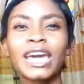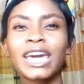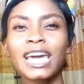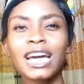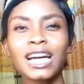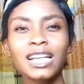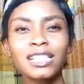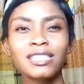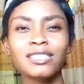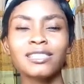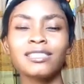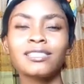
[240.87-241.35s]
I
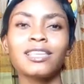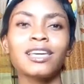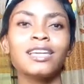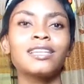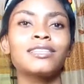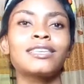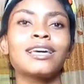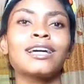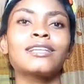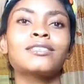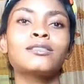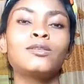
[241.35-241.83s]
can't
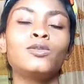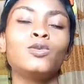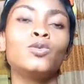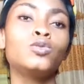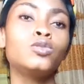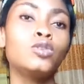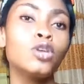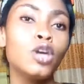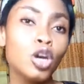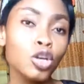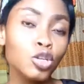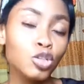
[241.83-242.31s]
take that
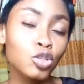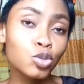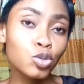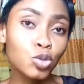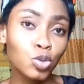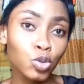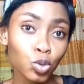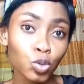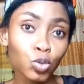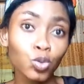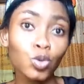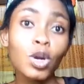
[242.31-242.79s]
load
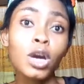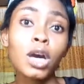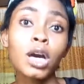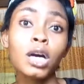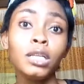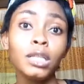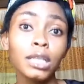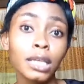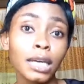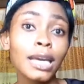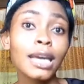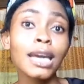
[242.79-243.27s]
to
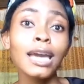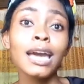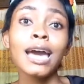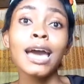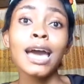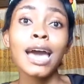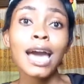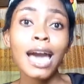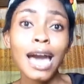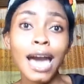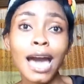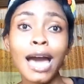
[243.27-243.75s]
the
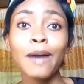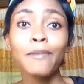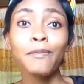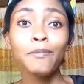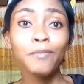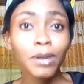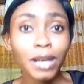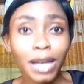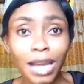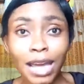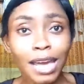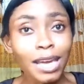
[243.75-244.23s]

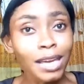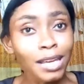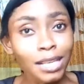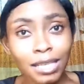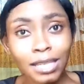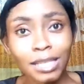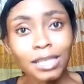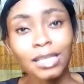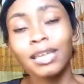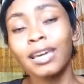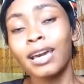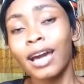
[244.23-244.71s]
airplane.
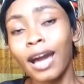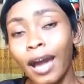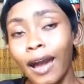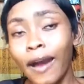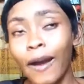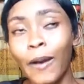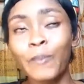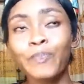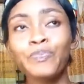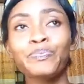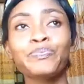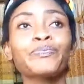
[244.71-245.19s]

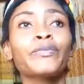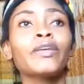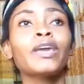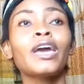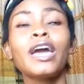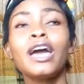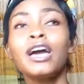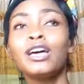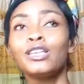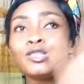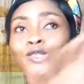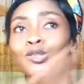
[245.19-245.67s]
Yeah,
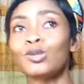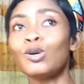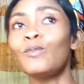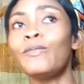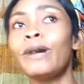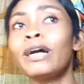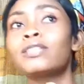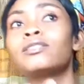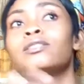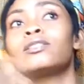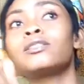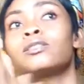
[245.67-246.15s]
so
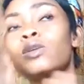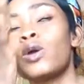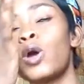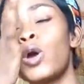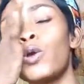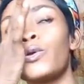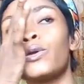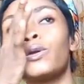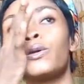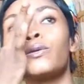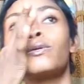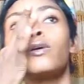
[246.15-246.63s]
back to the
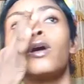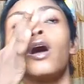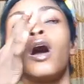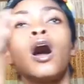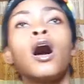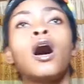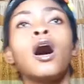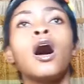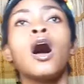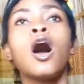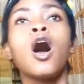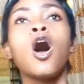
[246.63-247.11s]
story.
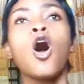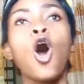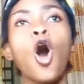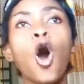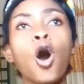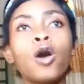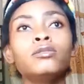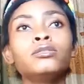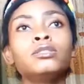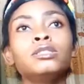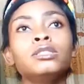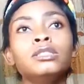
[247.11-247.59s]

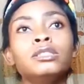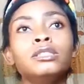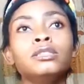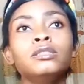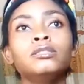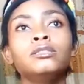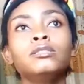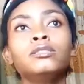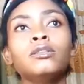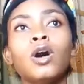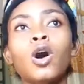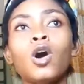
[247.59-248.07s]

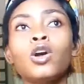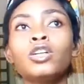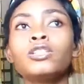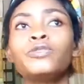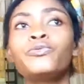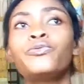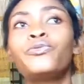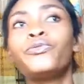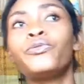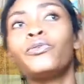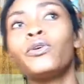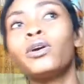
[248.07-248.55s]
On the
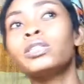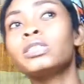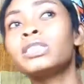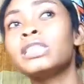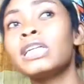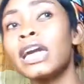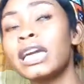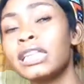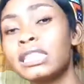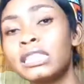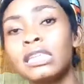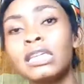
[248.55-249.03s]

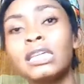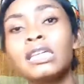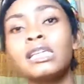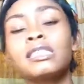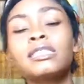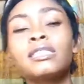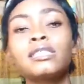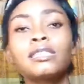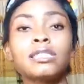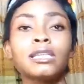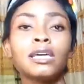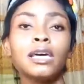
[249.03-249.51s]

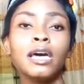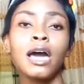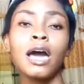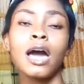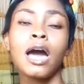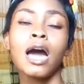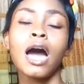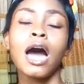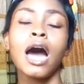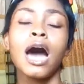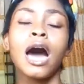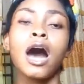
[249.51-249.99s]
18th
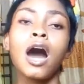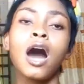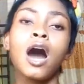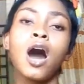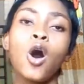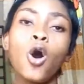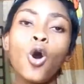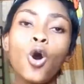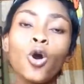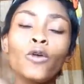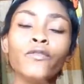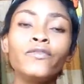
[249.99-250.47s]

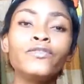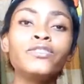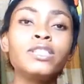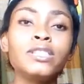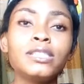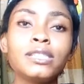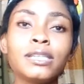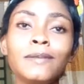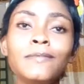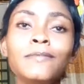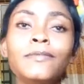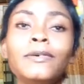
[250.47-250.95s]
of
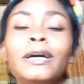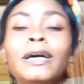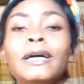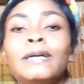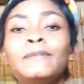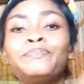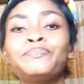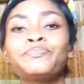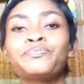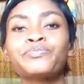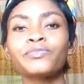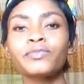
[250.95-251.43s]

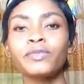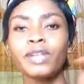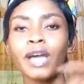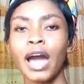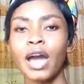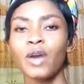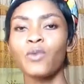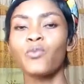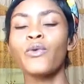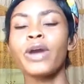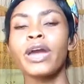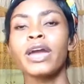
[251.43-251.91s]
December,
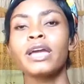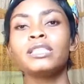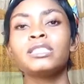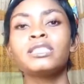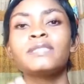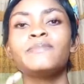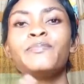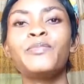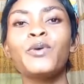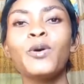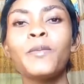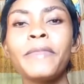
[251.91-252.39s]
I
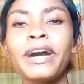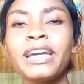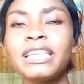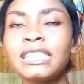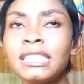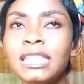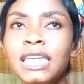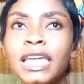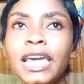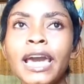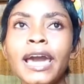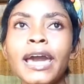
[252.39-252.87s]
went, bought my
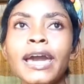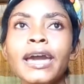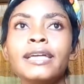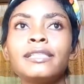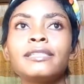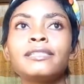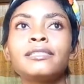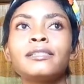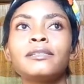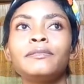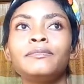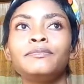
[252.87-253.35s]

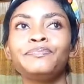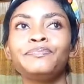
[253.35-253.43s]
ticket,